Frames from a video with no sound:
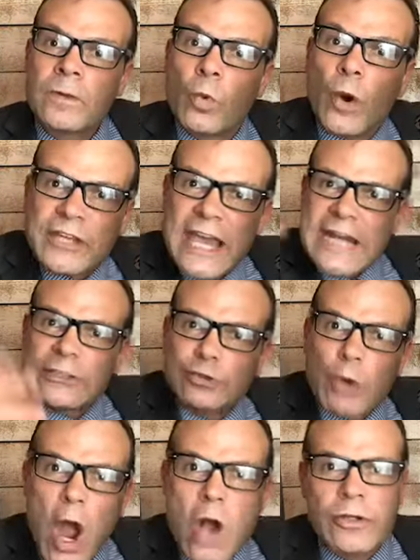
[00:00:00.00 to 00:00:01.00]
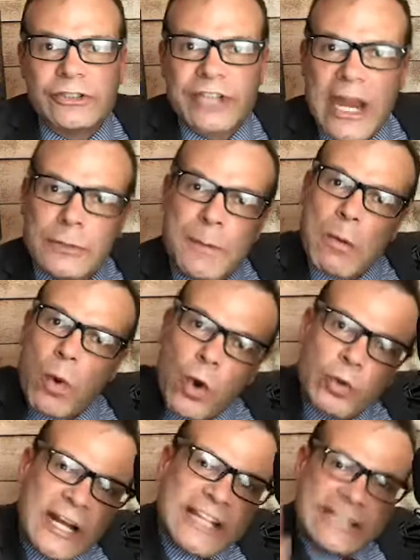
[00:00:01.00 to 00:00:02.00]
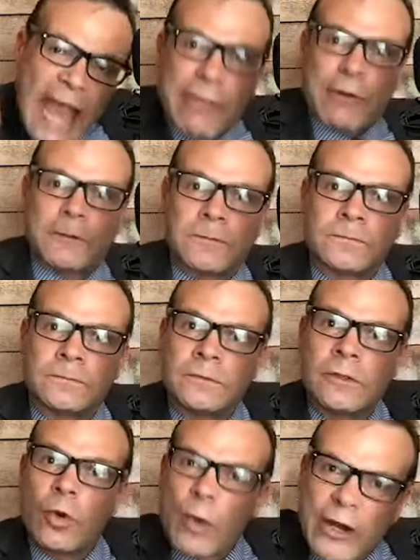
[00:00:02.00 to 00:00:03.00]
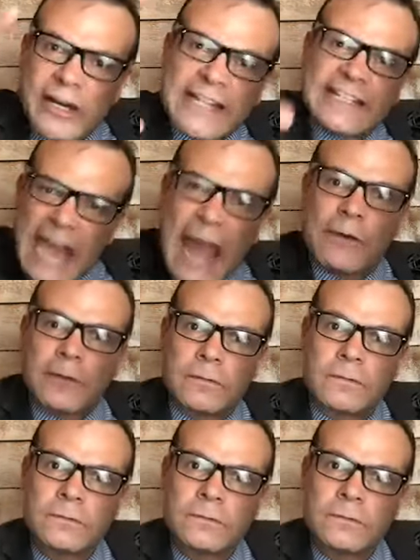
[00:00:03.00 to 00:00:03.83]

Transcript: We're getting stronger, salespeople. We're together. We're together.